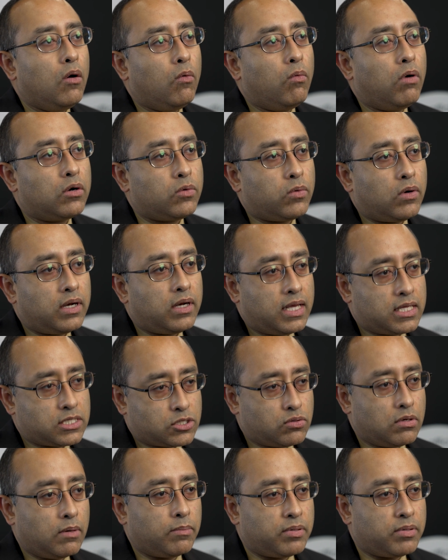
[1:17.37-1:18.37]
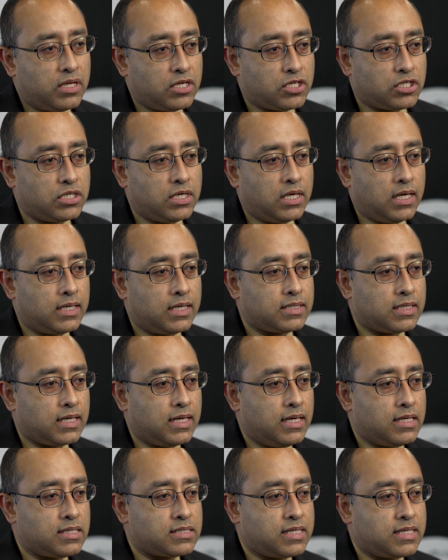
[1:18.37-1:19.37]
what one has to appreciate
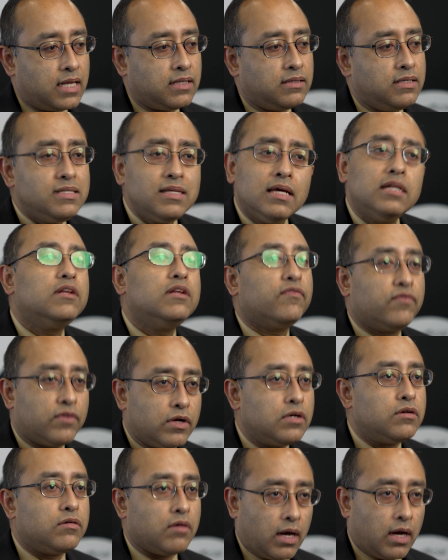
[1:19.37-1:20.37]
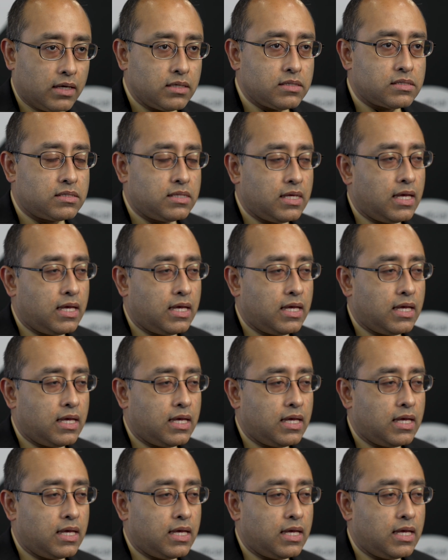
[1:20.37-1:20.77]
is that these are different drugs.